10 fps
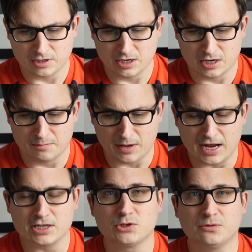
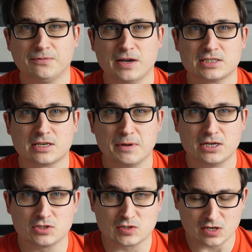Add your first
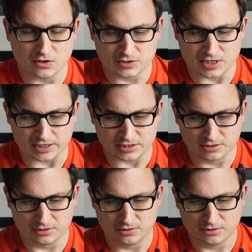emergency contact.